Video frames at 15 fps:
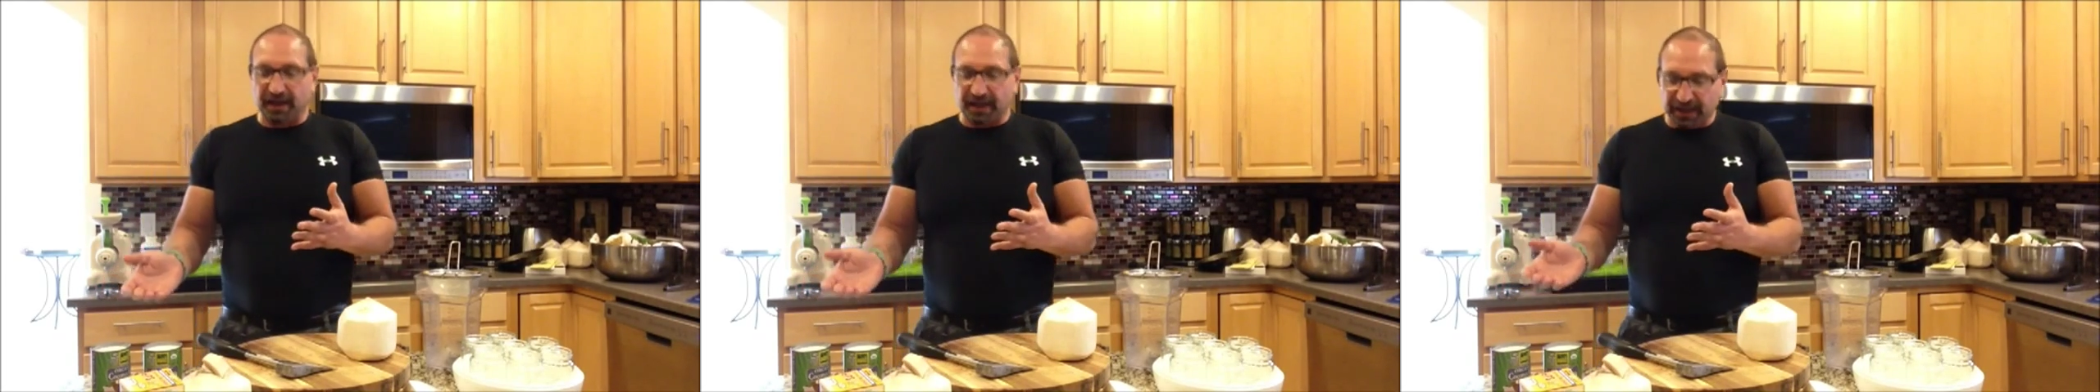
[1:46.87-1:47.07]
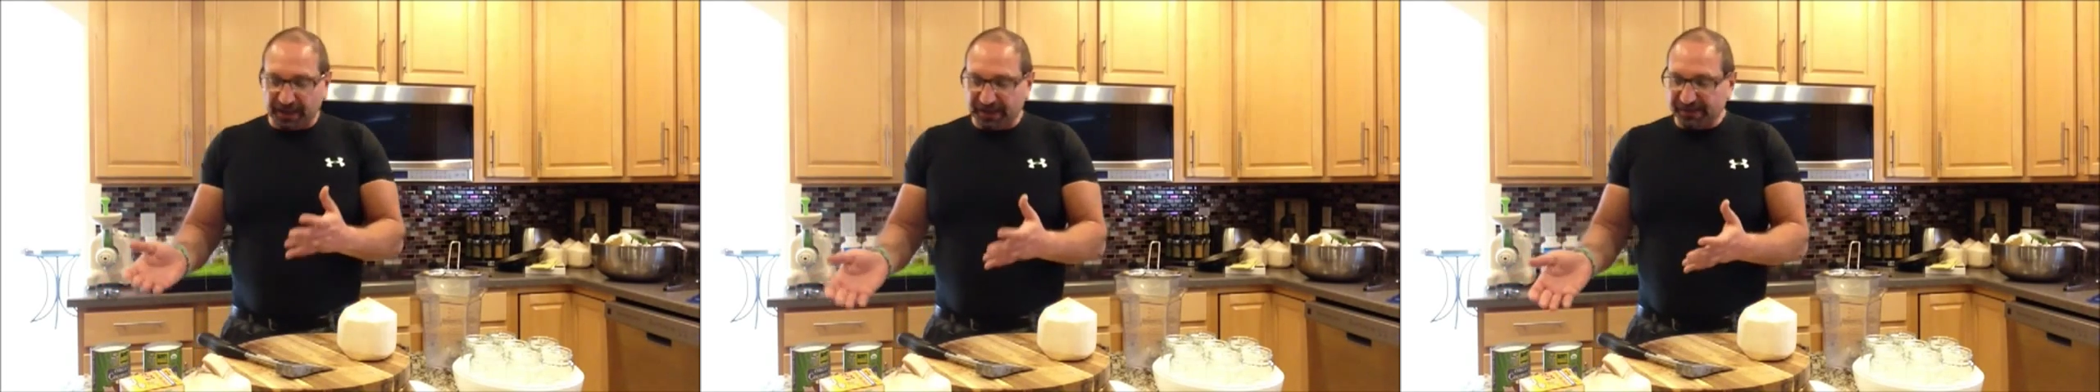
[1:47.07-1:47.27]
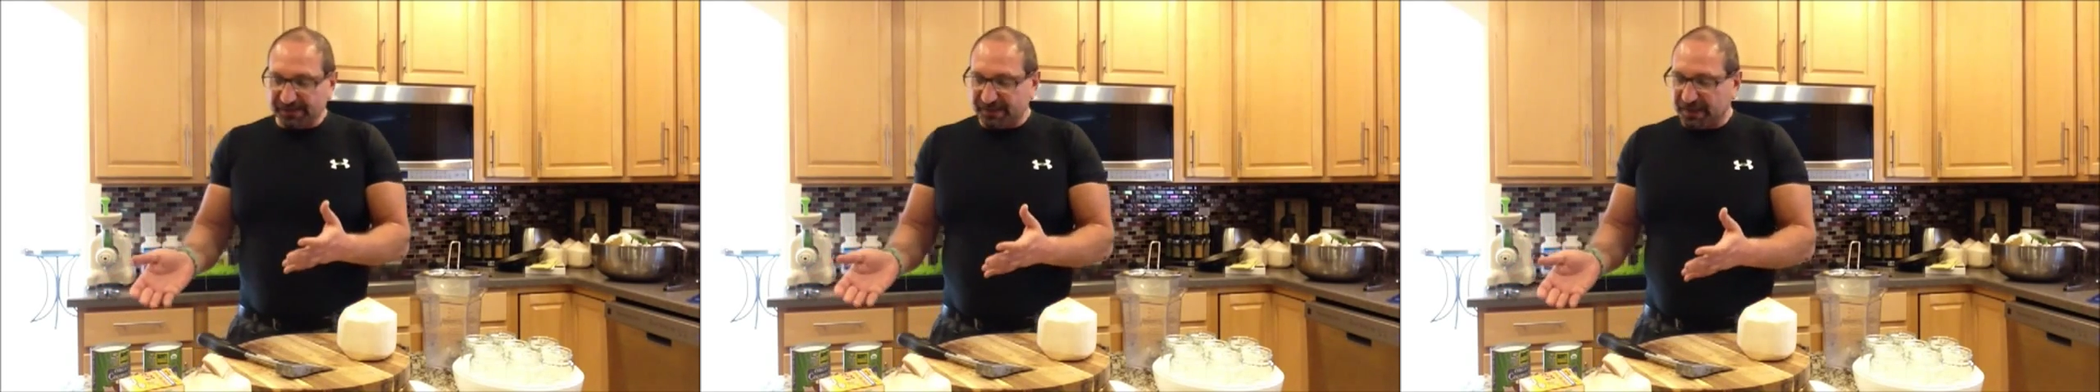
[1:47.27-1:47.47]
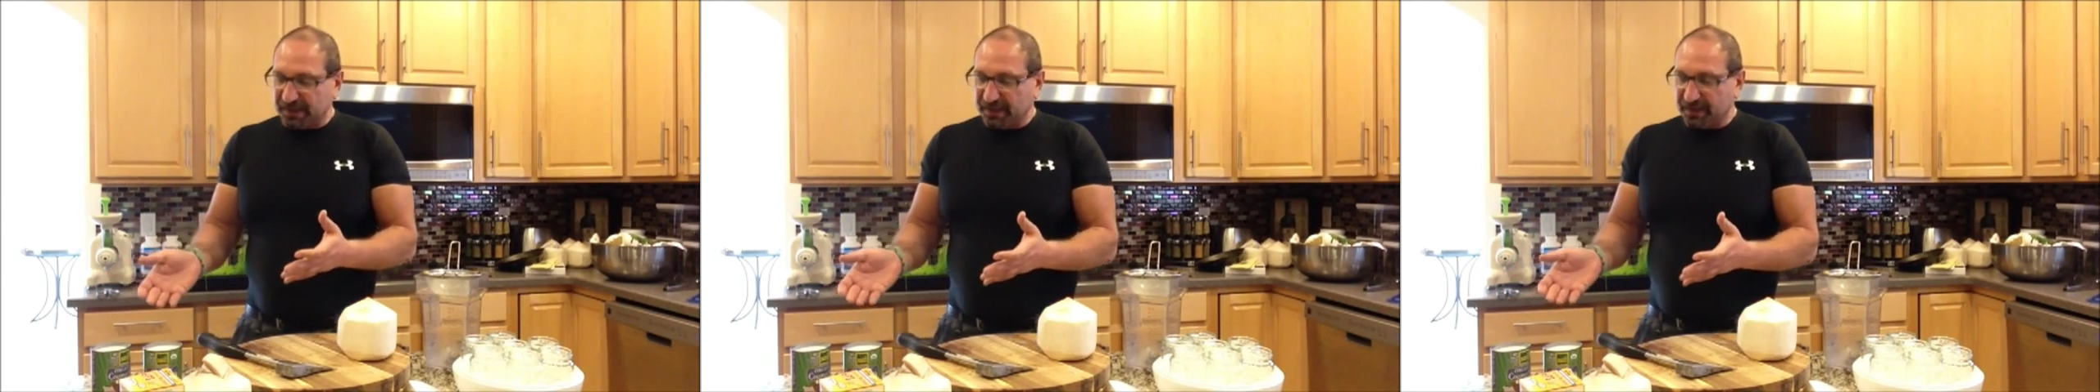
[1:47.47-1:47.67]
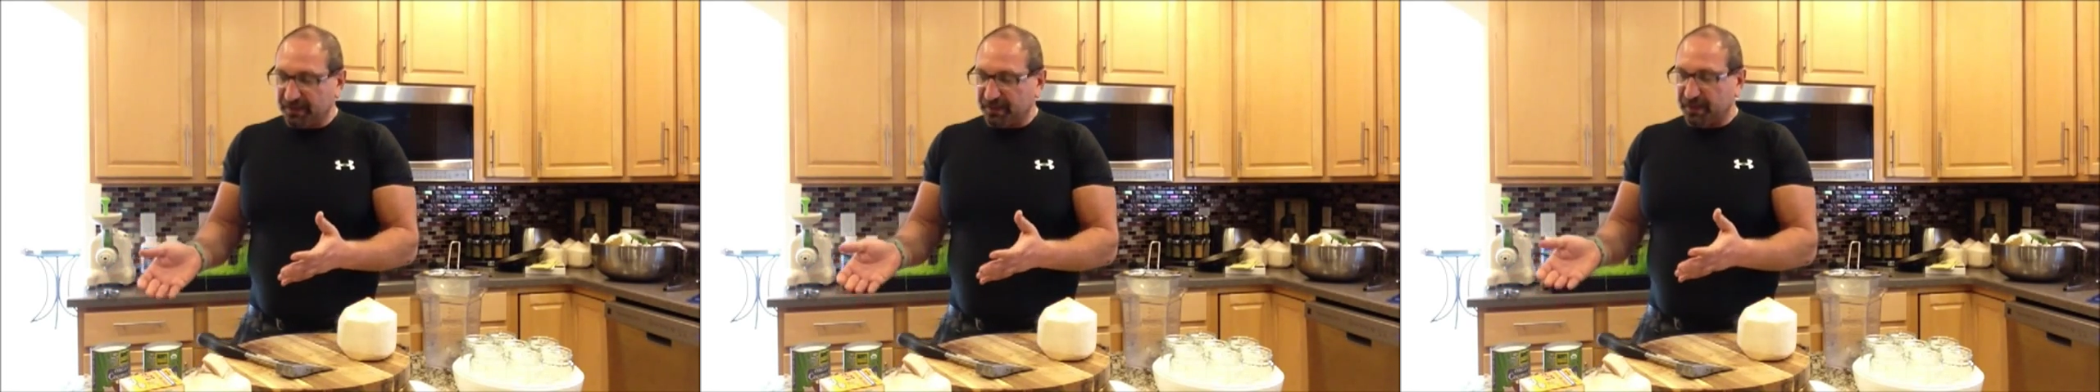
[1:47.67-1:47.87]

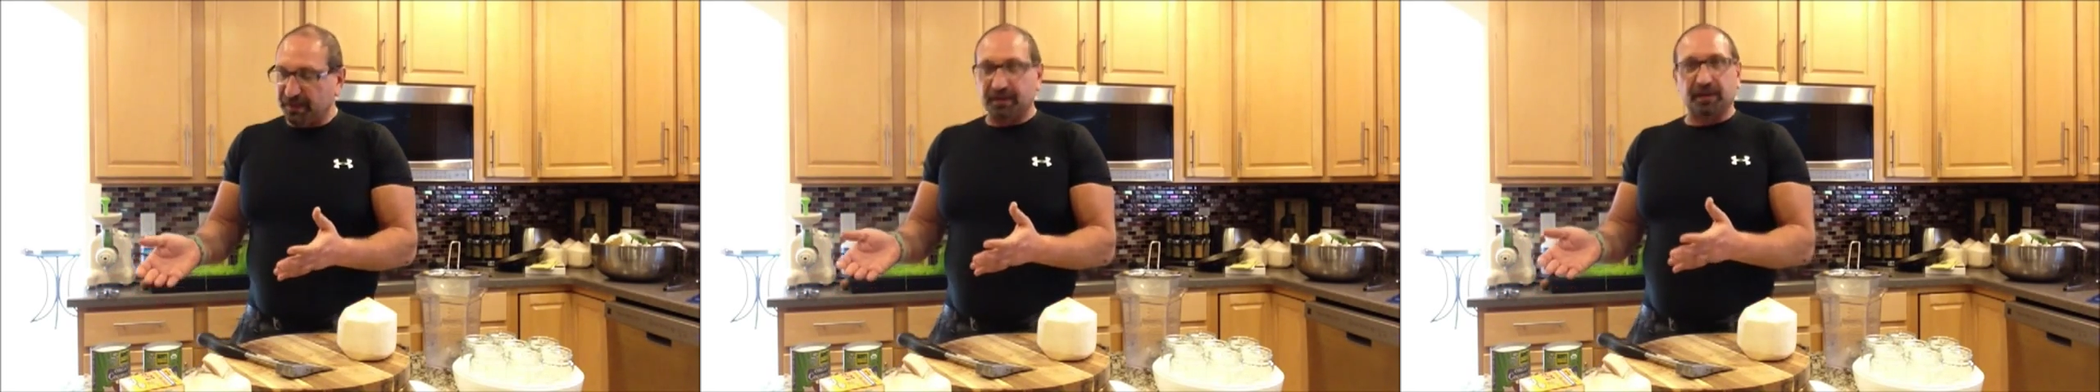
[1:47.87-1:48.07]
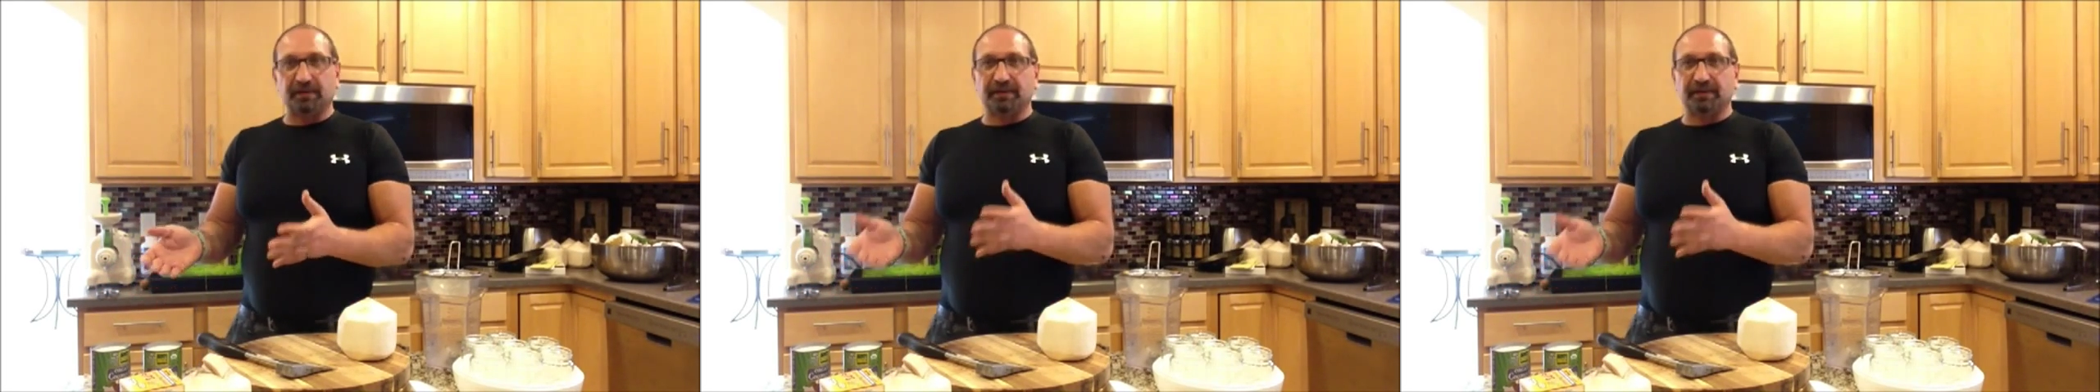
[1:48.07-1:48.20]
easy, you know,